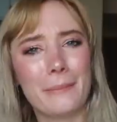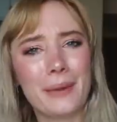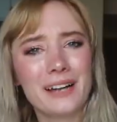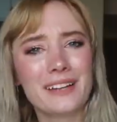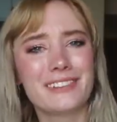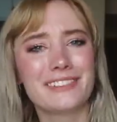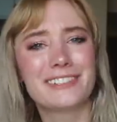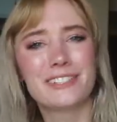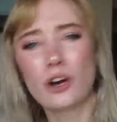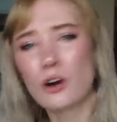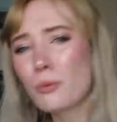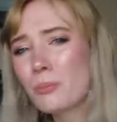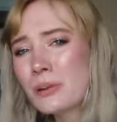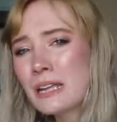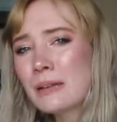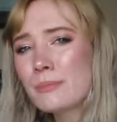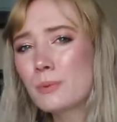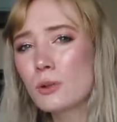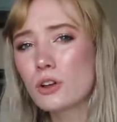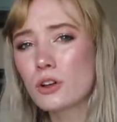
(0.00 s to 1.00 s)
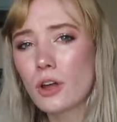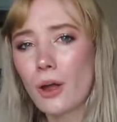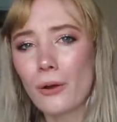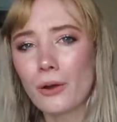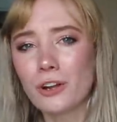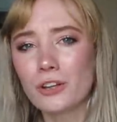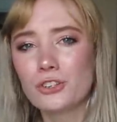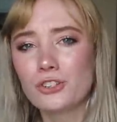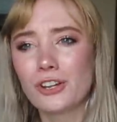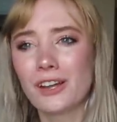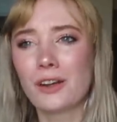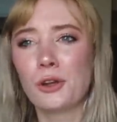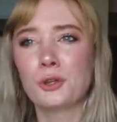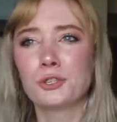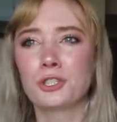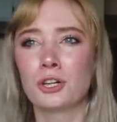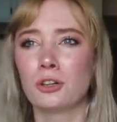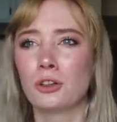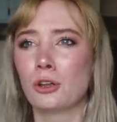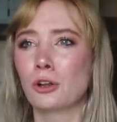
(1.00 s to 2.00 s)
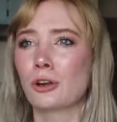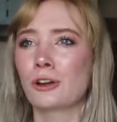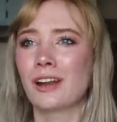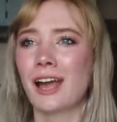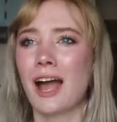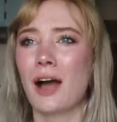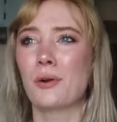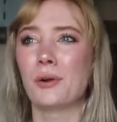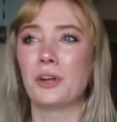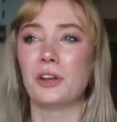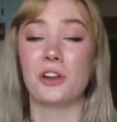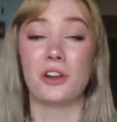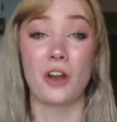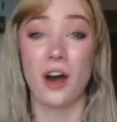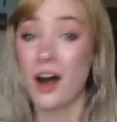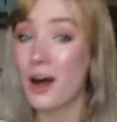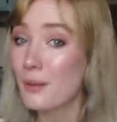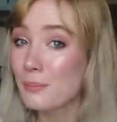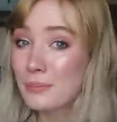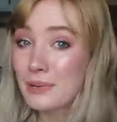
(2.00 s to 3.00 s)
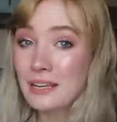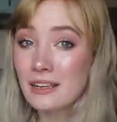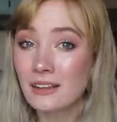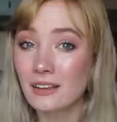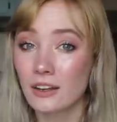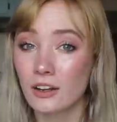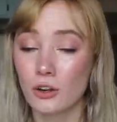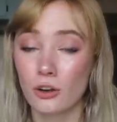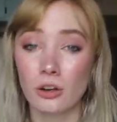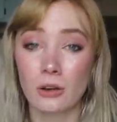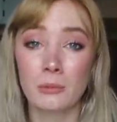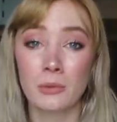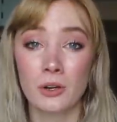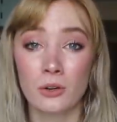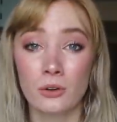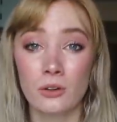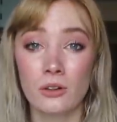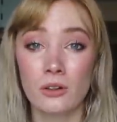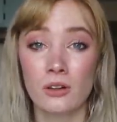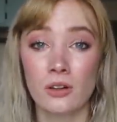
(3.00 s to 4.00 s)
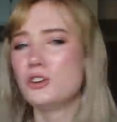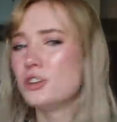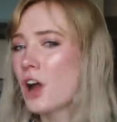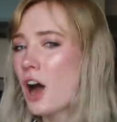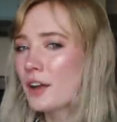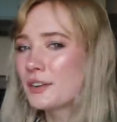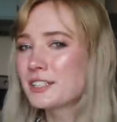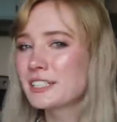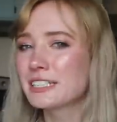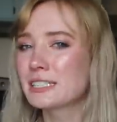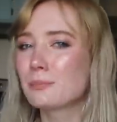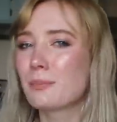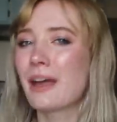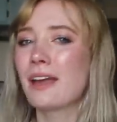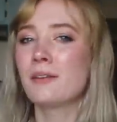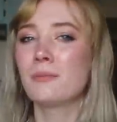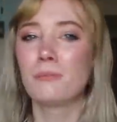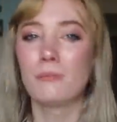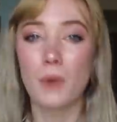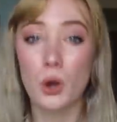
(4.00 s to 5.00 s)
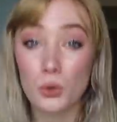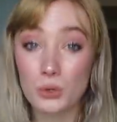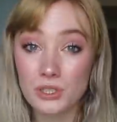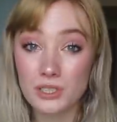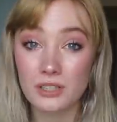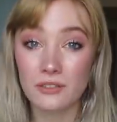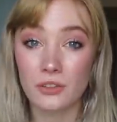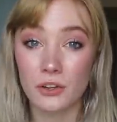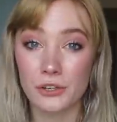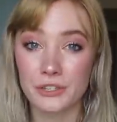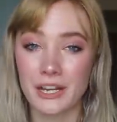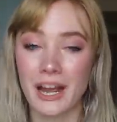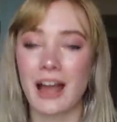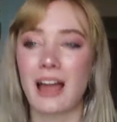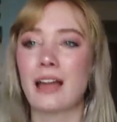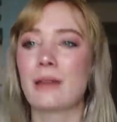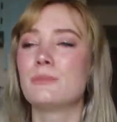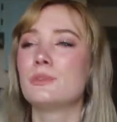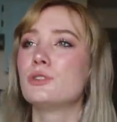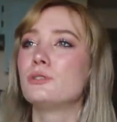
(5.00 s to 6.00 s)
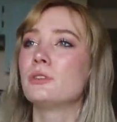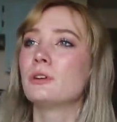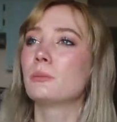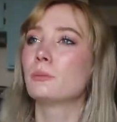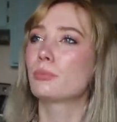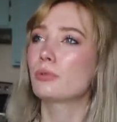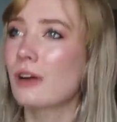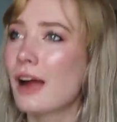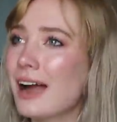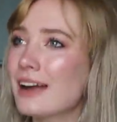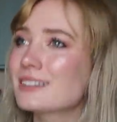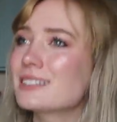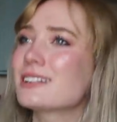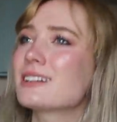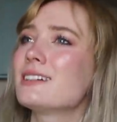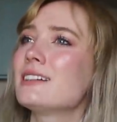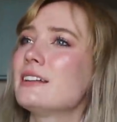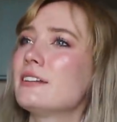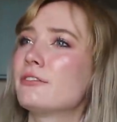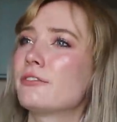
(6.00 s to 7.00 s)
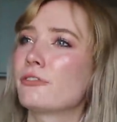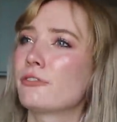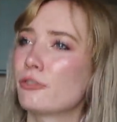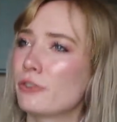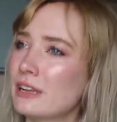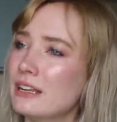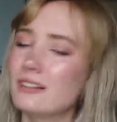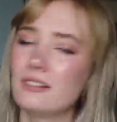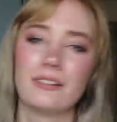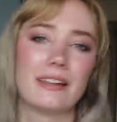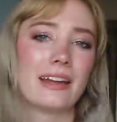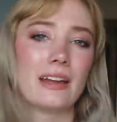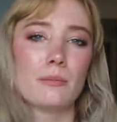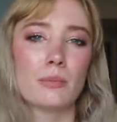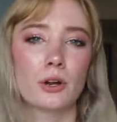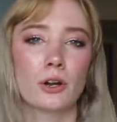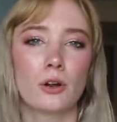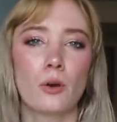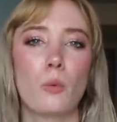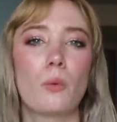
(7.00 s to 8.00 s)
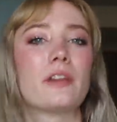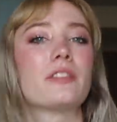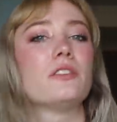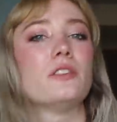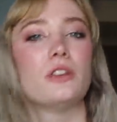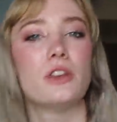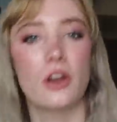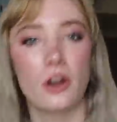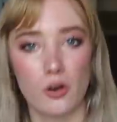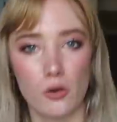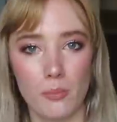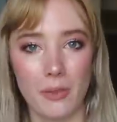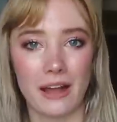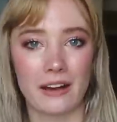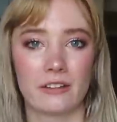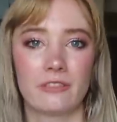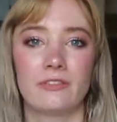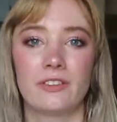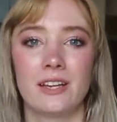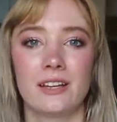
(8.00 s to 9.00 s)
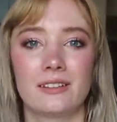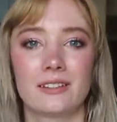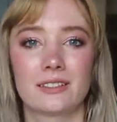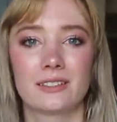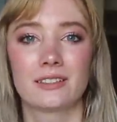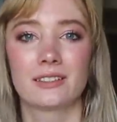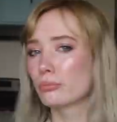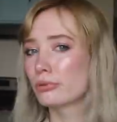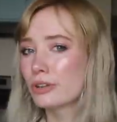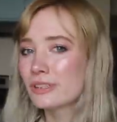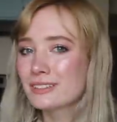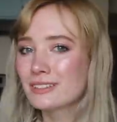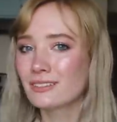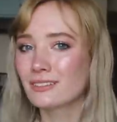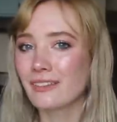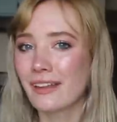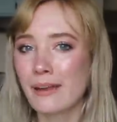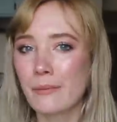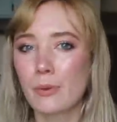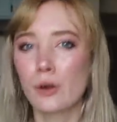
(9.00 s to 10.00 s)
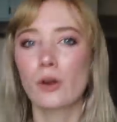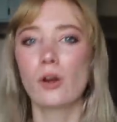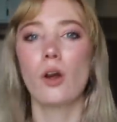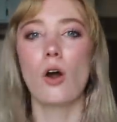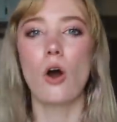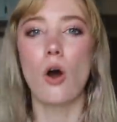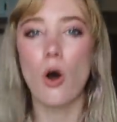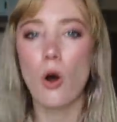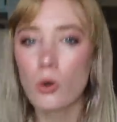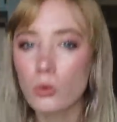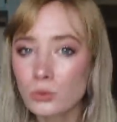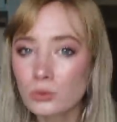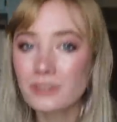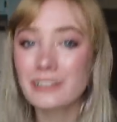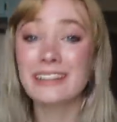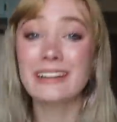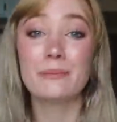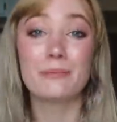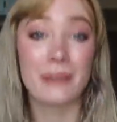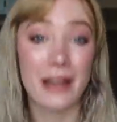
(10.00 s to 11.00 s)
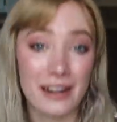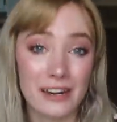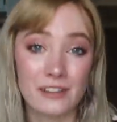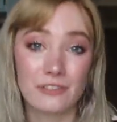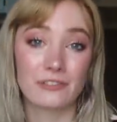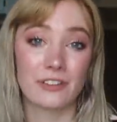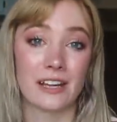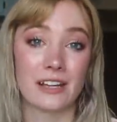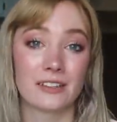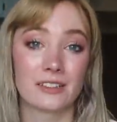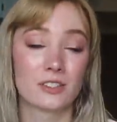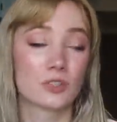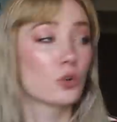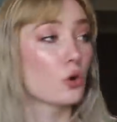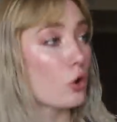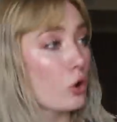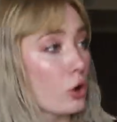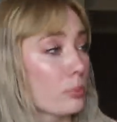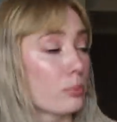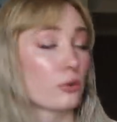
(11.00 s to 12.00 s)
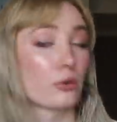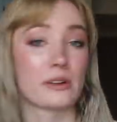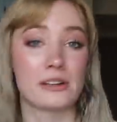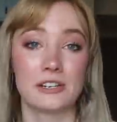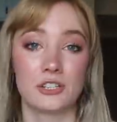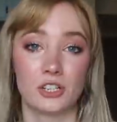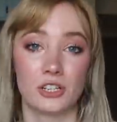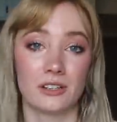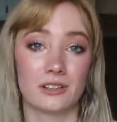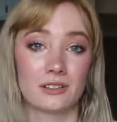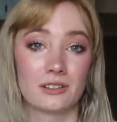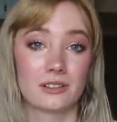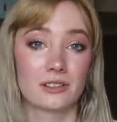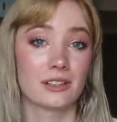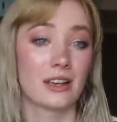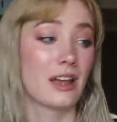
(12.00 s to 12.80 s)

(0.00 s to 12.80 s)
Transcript: But don't people go to jail to learn how to not be a criminal? Not to spend most of their time doing practically free labor with no benefits? Prison labor only benefits corporations.